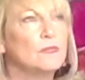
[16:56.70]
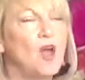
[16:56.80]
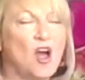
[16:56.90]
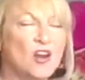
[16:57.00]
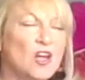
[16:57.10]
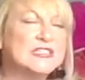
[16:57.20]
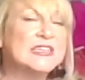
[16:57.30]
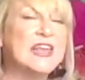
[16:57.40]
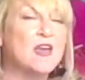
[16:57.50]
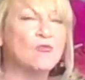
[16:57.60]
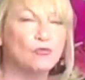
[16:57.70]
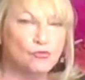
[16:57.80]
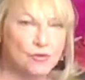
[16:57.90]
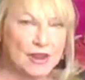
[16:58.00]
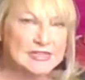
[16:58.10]
I like to get
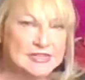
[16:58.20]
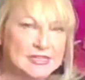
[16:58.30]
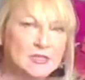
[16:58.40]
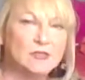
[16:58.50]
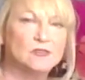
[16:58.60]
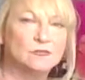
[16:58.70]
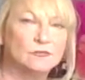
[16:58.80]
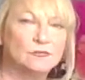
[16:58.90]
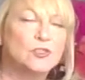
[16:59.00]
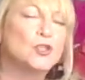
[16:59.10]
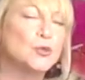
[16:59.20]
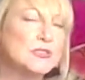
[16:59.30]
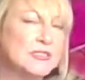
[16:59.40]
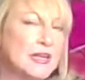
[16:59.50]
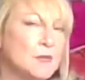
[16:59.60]
ready to
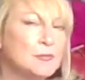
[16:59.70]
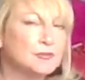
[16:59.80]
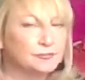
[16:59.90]
sleep.